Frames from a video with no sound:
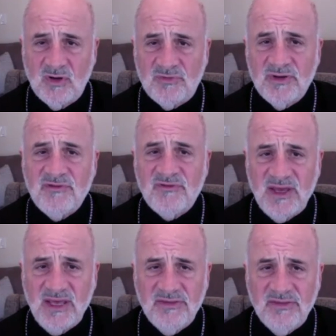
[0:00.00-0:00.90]
offering
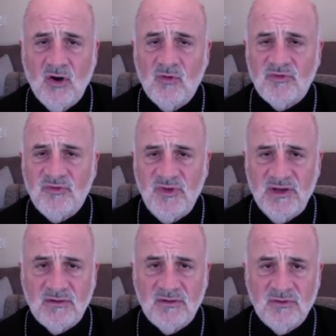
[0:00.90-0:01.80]
faith over
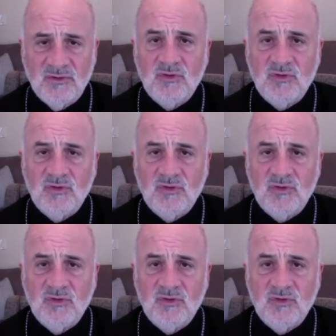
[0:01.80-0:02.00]
fear